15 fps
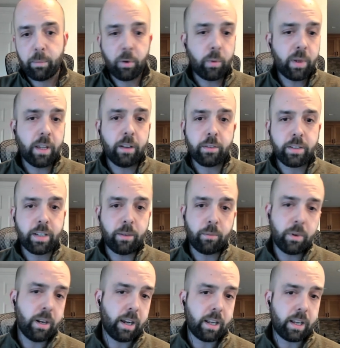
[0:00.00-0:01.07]
But we understand
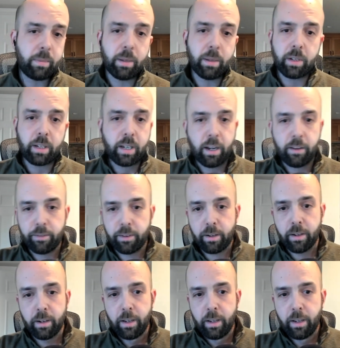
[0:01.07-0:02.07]
we're not going to be able to cover